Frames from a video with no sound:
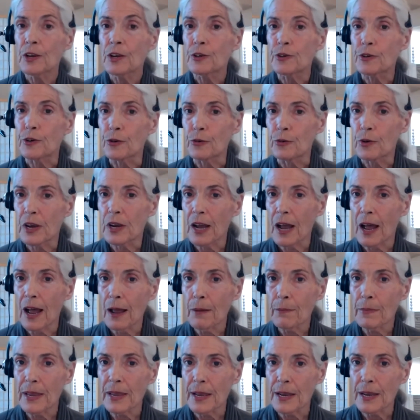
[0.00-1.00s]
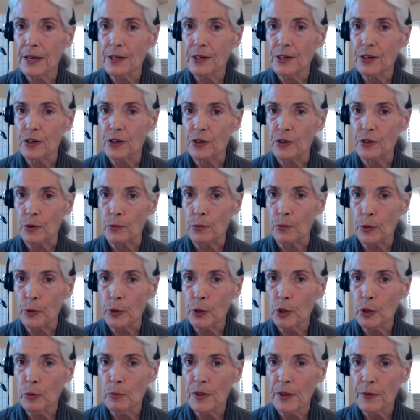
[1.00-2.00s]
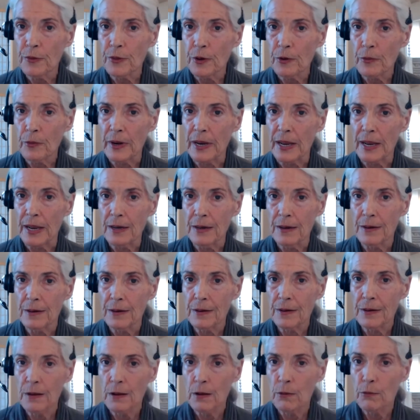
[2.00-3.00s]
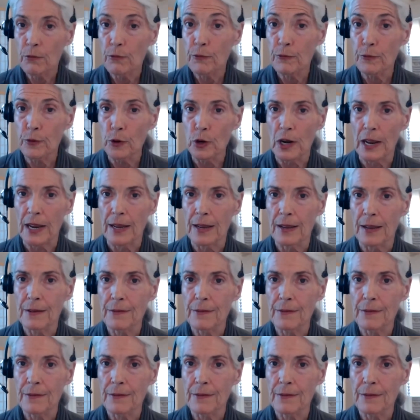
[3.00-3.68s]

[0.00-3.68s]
to come into the room that they're in fully,